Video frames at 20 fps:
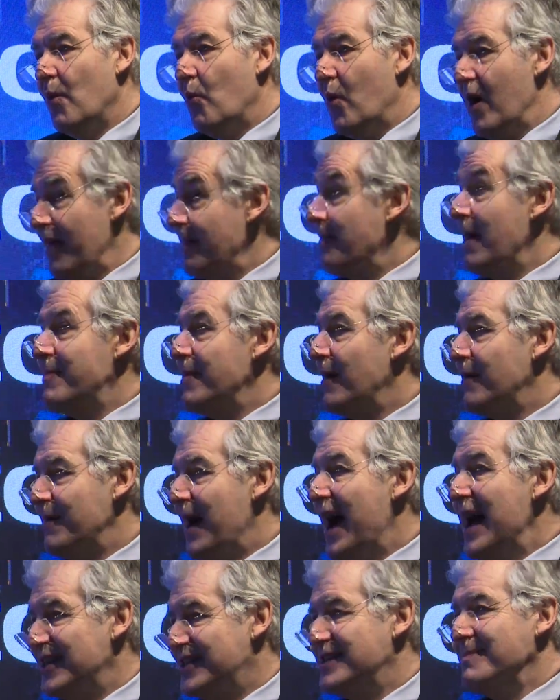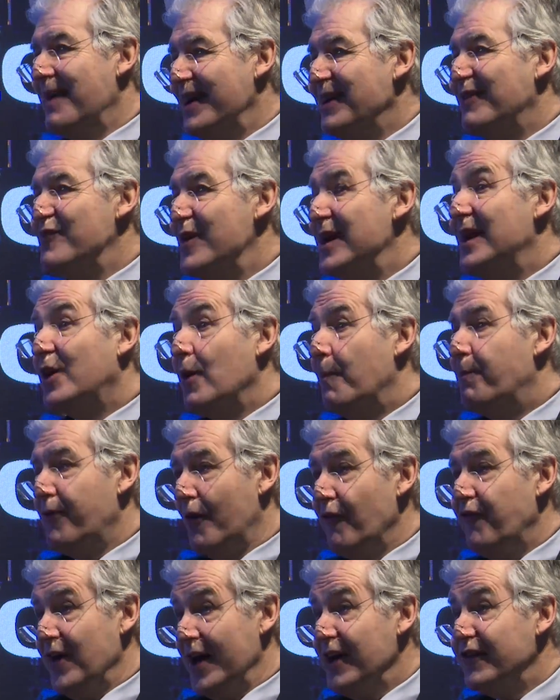where they may be able to actually make really good
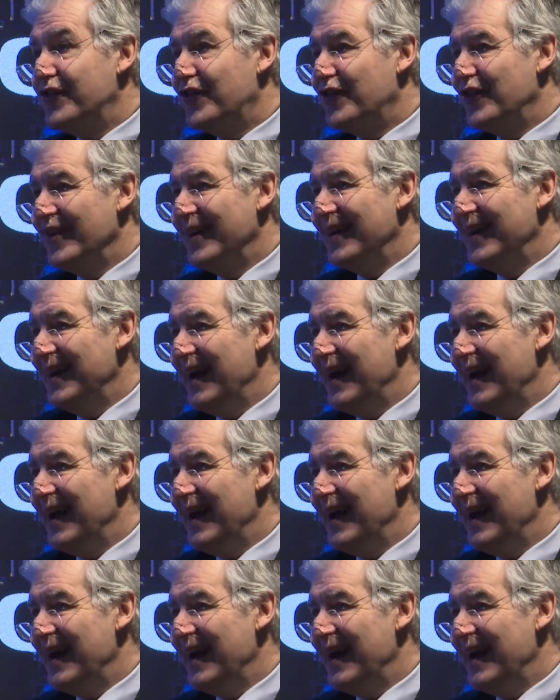profits